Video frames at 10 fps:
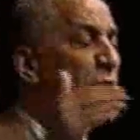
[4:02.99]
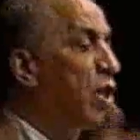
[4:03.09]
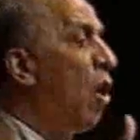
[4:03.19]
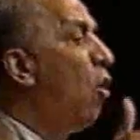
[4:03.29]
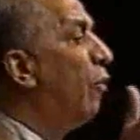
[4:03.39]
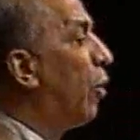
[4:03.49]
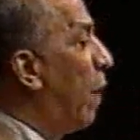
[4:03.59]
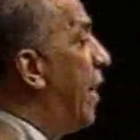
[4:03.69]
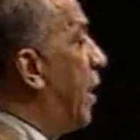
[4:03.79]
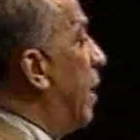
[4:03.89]
stone for
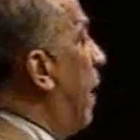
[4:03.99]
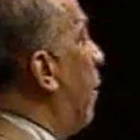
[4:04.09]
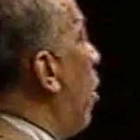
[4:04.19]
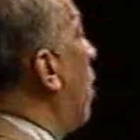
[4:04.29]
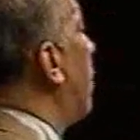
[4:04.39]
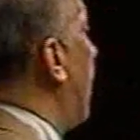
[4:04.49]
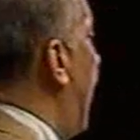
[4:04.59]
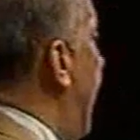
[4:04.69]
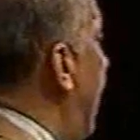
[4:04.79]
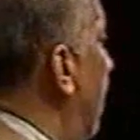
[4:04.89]
racism in America was
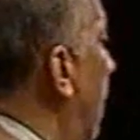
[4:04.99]
laid.